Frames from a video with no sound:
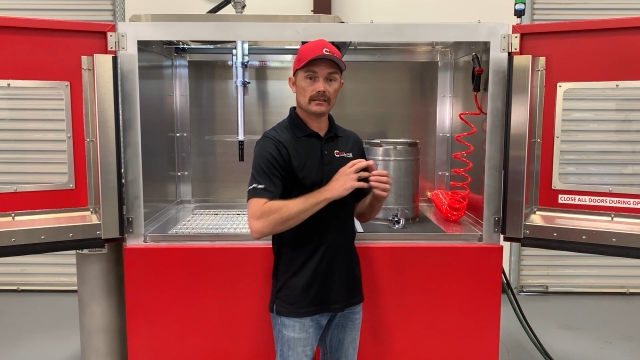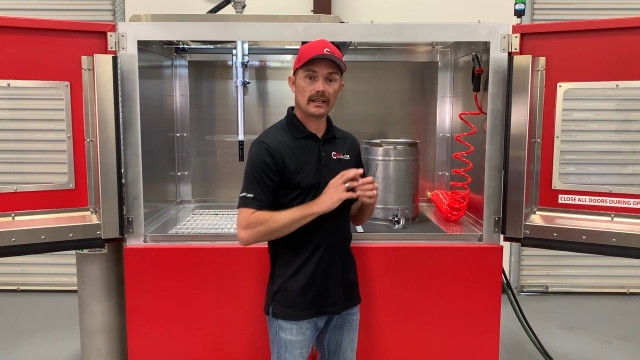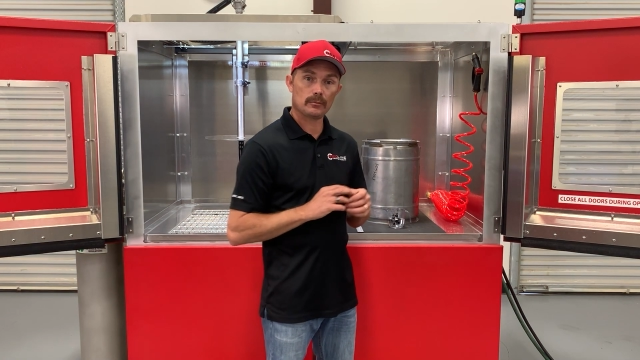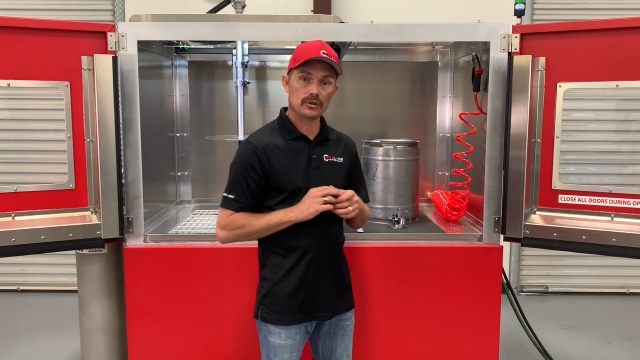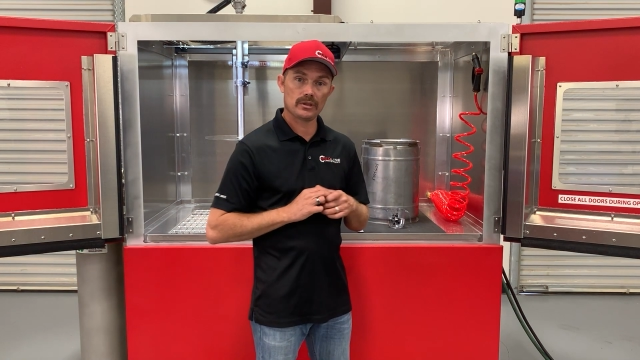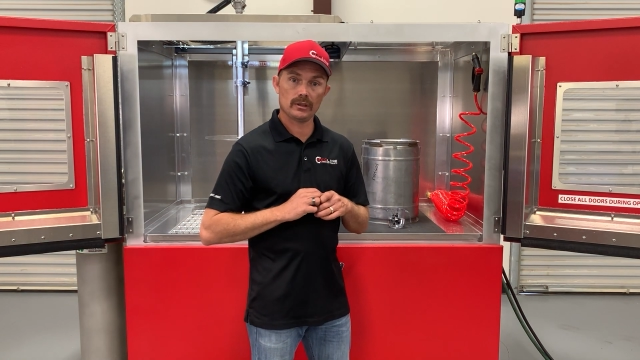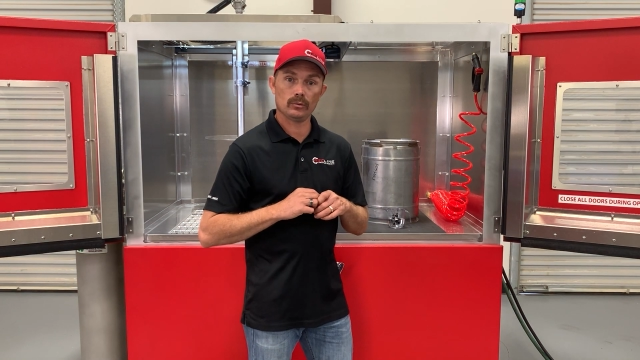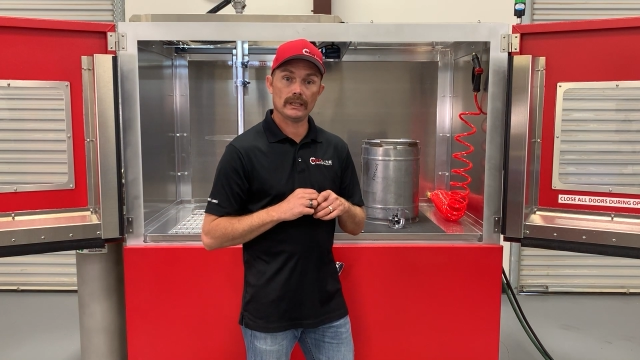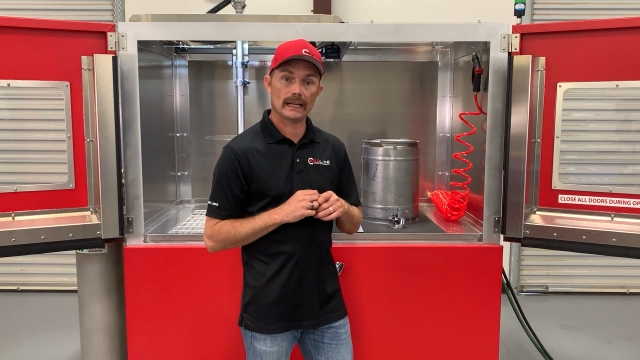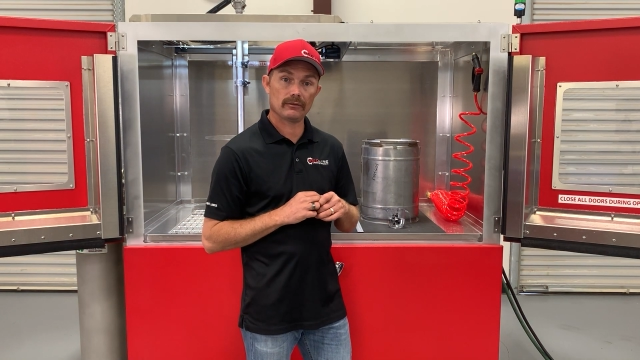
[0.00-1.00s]
side of the machine,
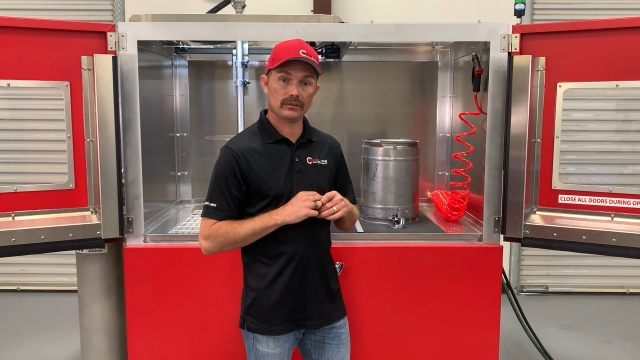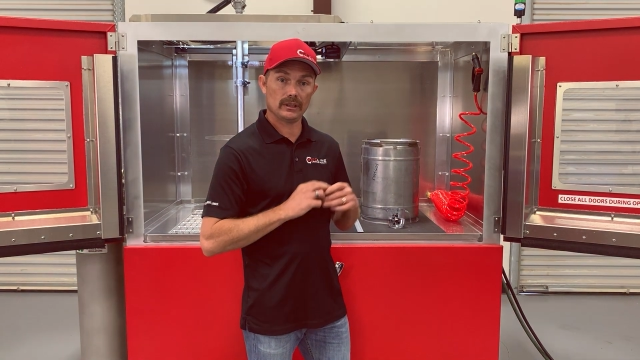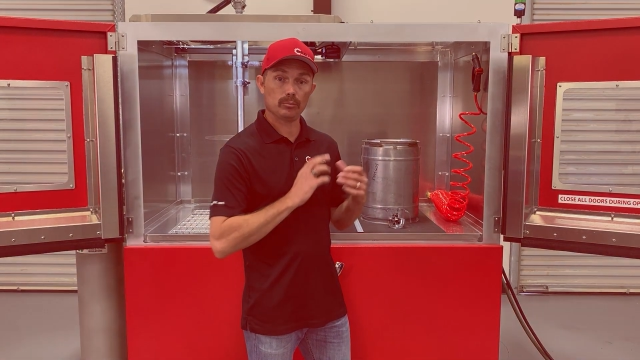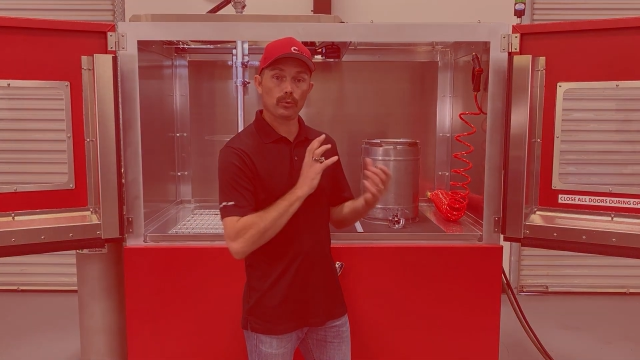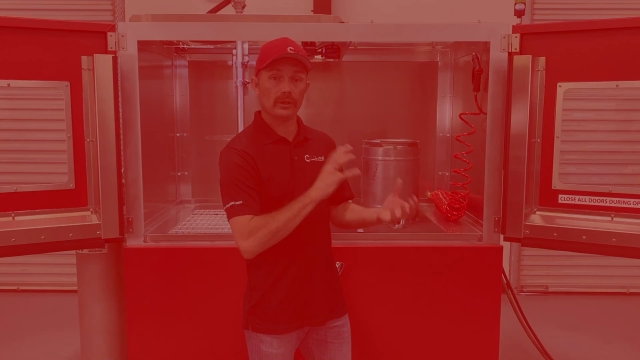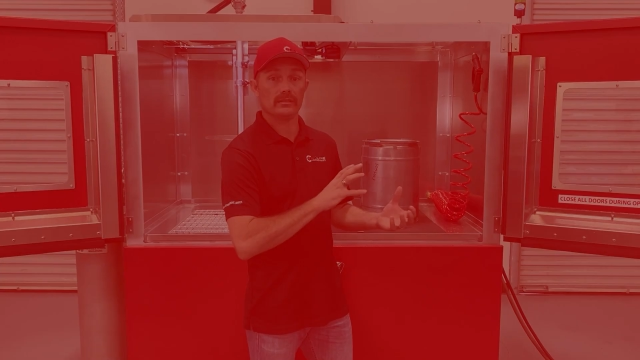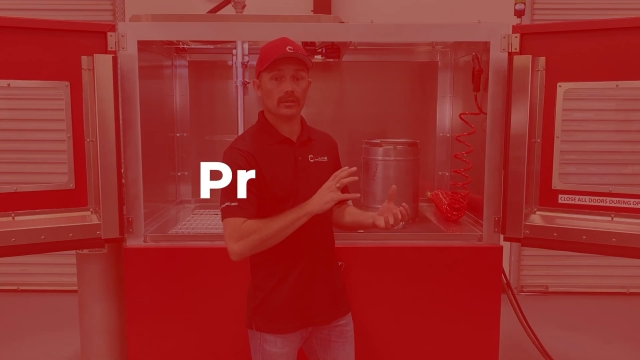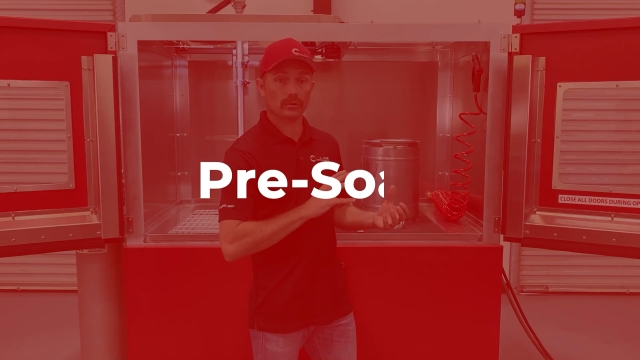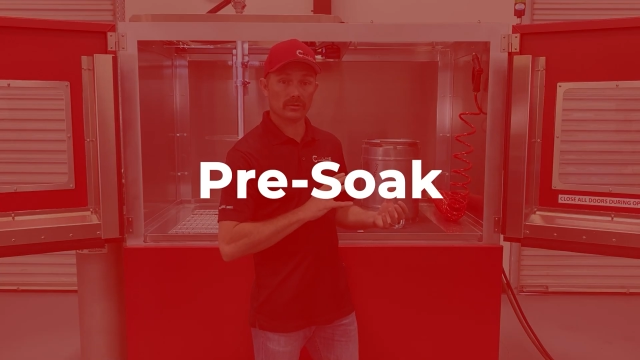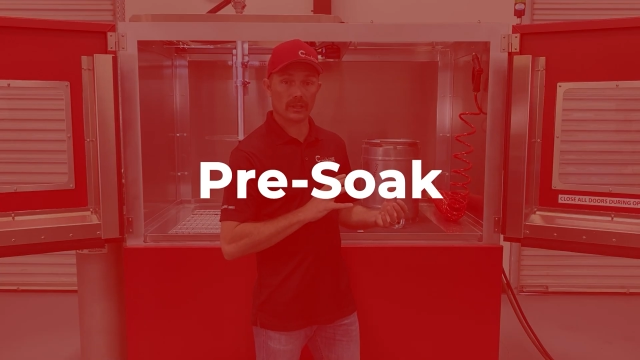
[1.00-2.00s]
we have the
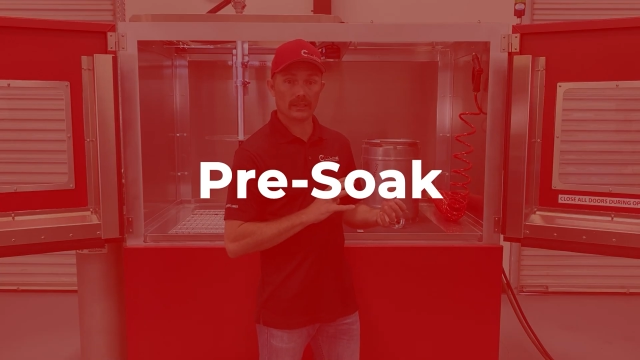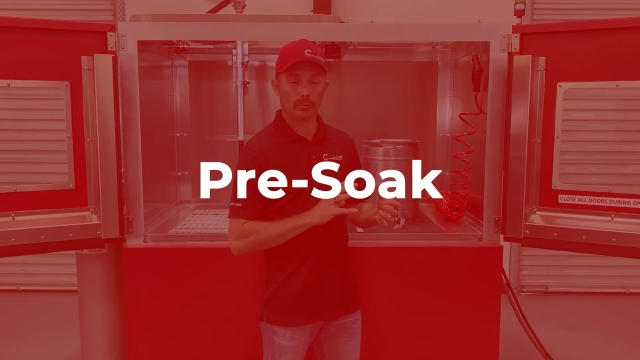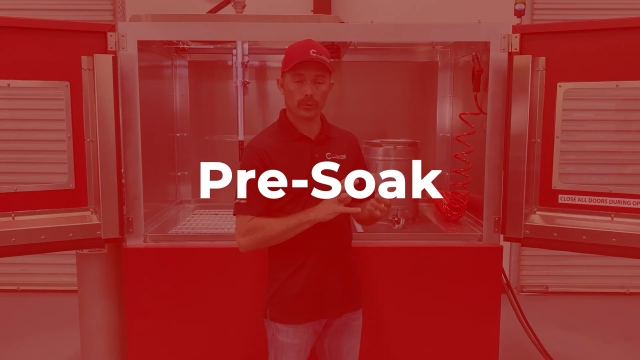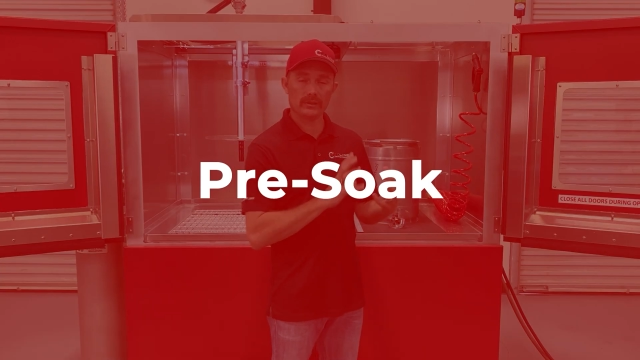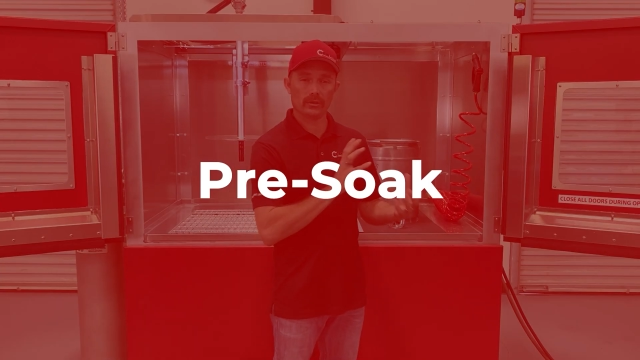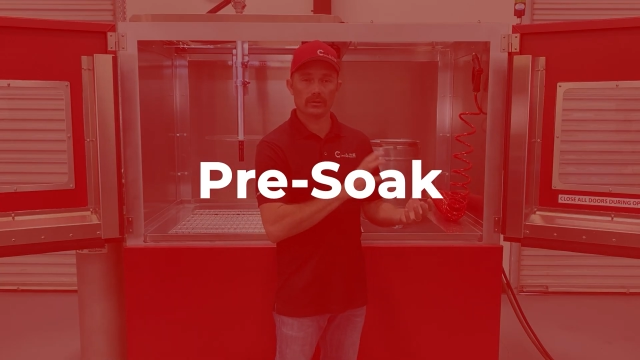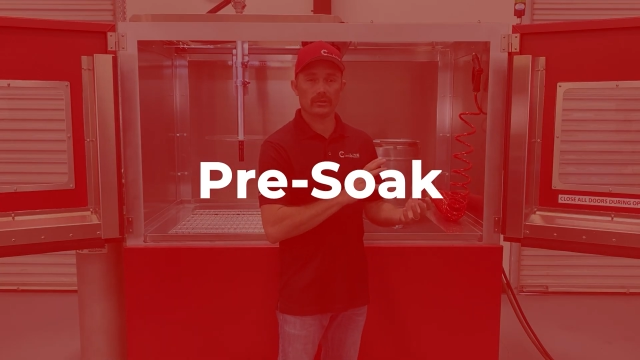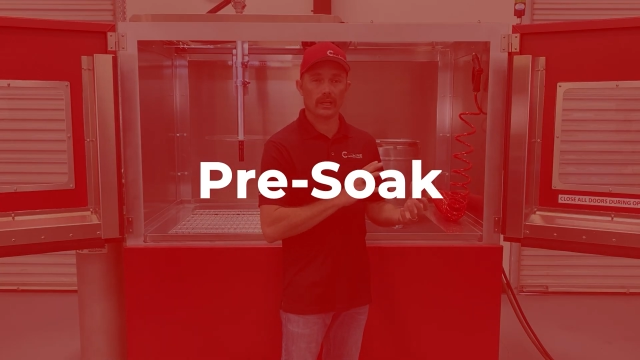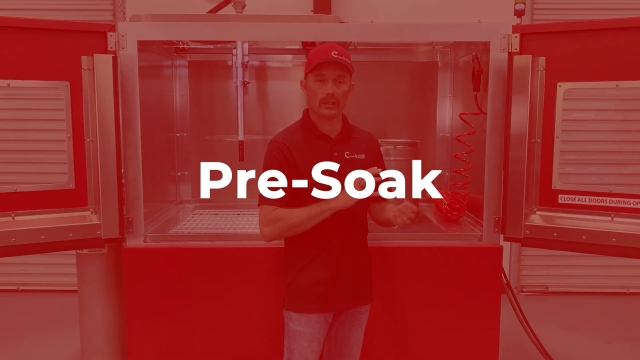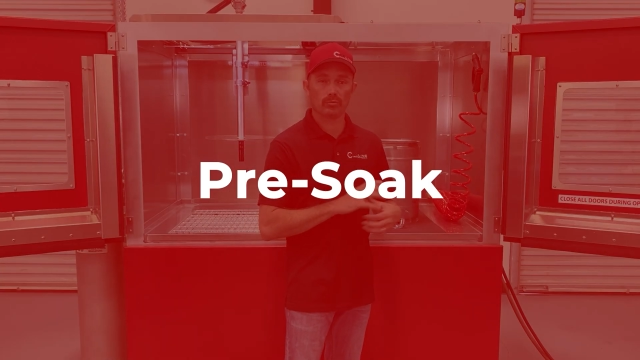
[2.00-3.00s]
pre-soak side. The pre-soak
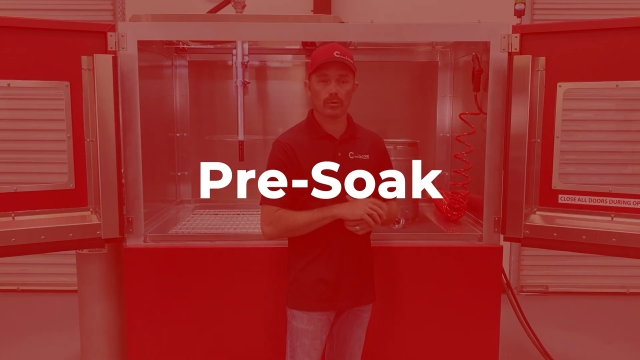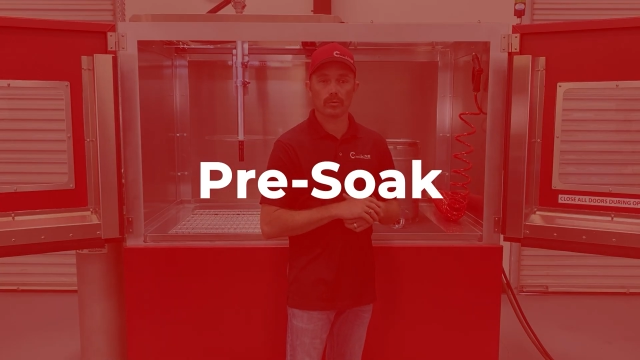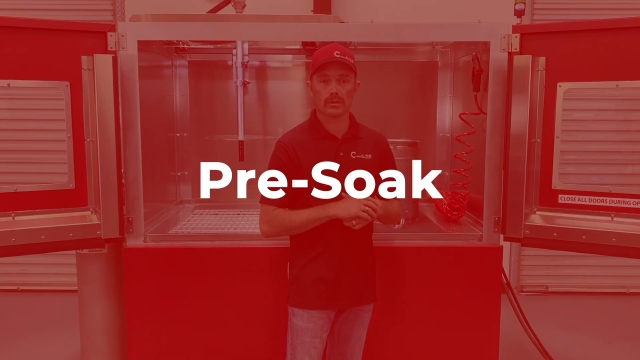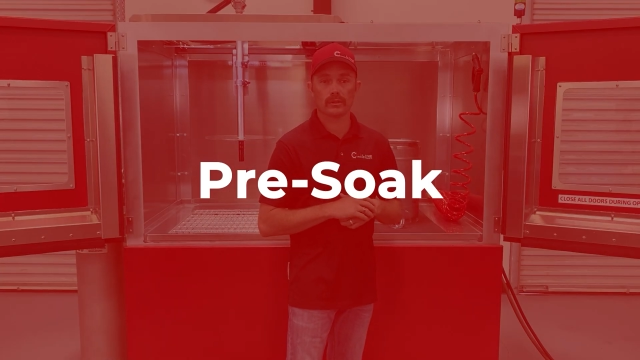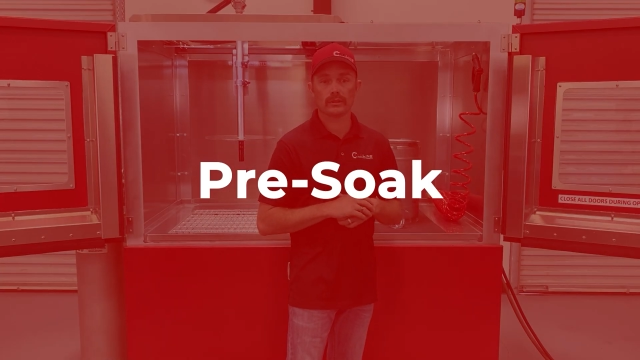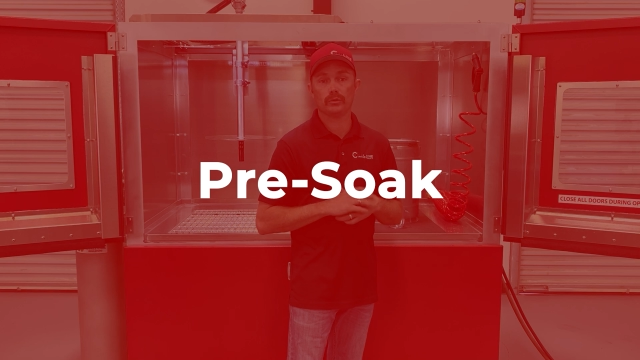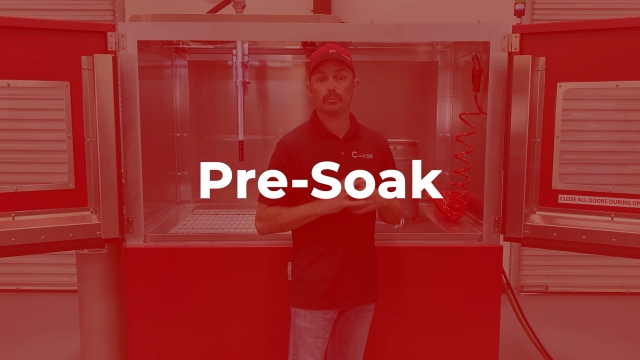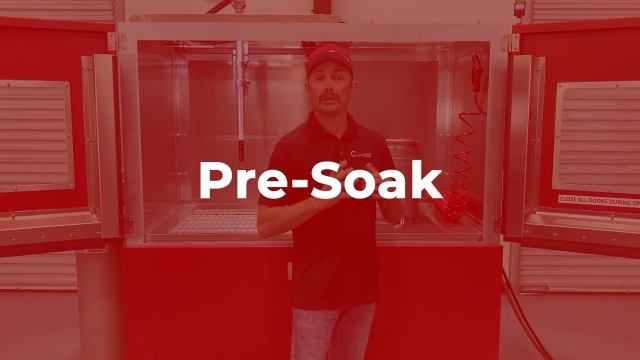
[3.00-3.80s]
side is where we're going to